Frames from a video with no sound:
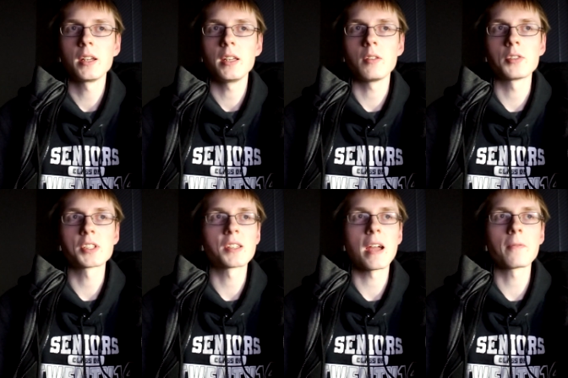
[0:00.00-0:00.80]
you know
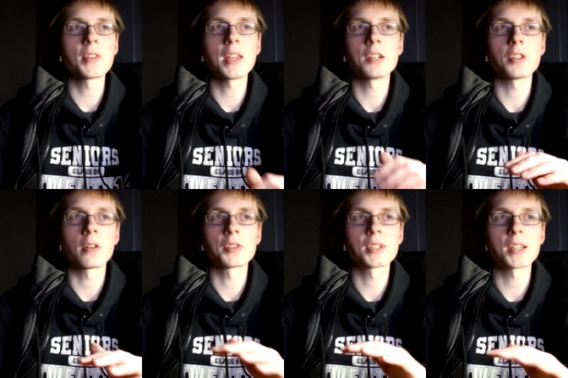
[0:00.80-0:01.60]
just everything in
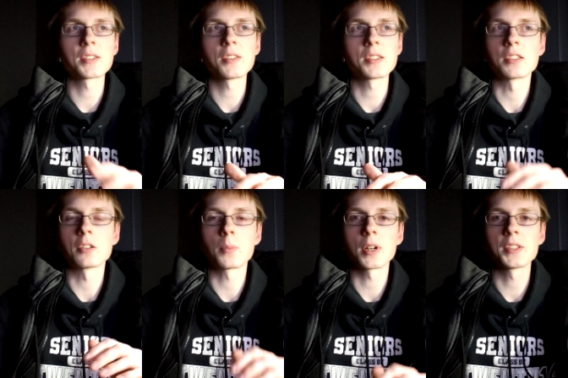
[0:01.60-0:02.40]
general is not as good as the
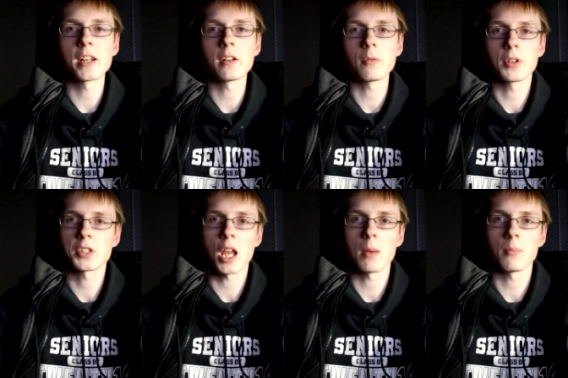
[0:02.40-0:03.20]
Super Nintendo,
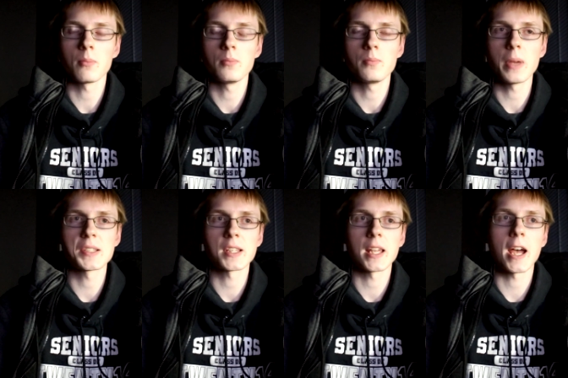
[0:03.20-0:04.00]
which came
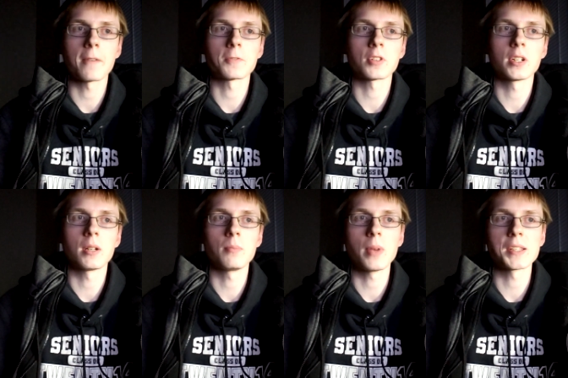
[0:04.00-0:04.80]
basically after
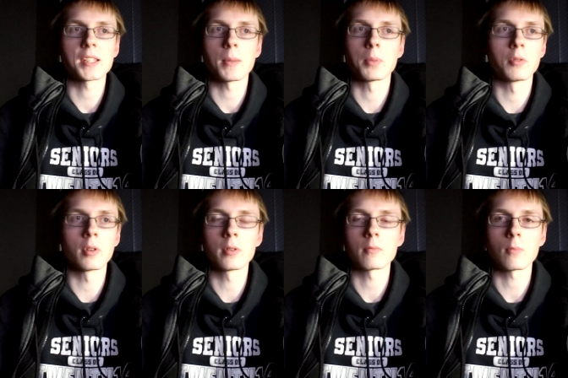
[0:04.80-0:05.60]
and basically blew
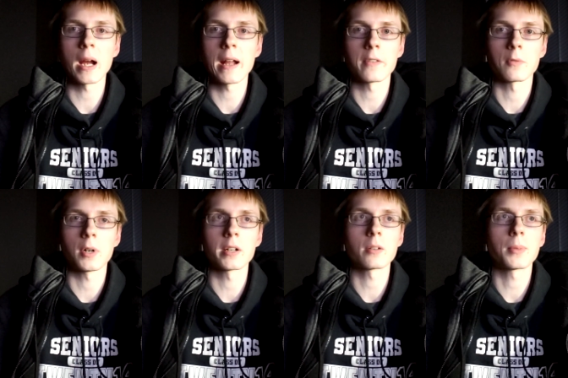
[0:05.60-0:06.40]
it right out of the
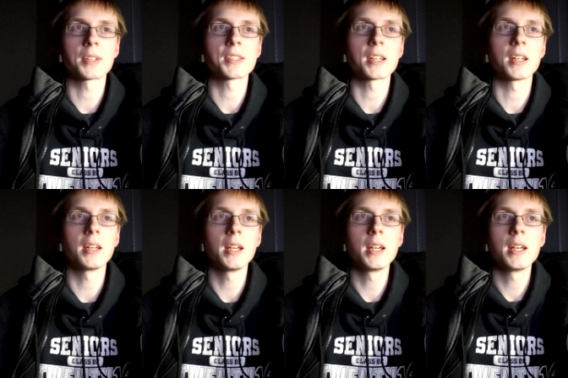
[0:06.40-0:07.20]
water. But uh,
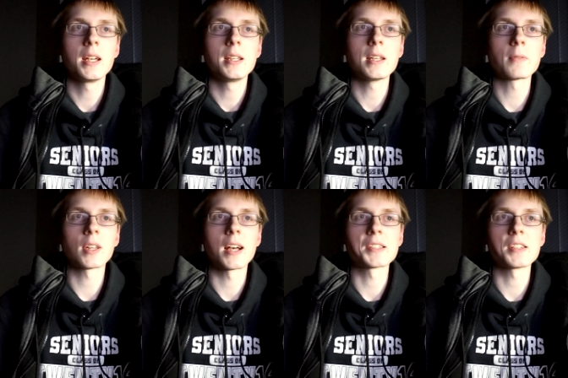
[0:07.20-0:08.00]

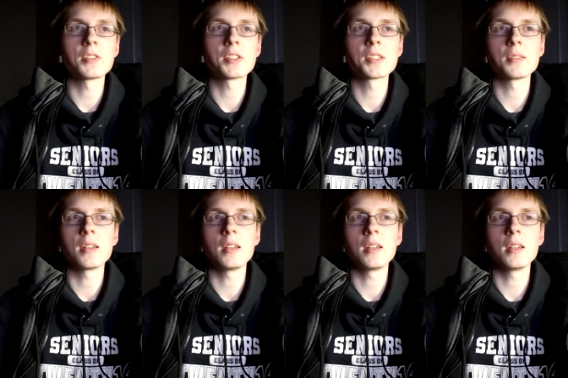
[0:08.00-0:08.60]
nevertheless, it just,